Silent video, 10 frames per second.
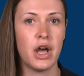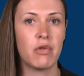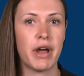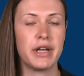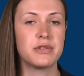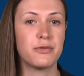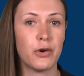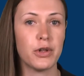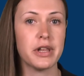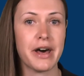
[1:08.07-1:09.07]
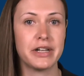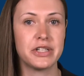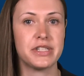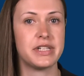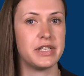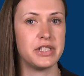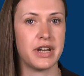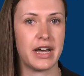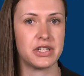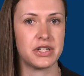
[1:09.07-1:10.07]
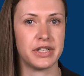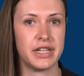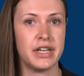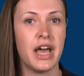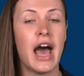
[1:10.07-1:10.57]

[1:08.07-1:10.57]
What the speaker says: ranked fourth largest internationally,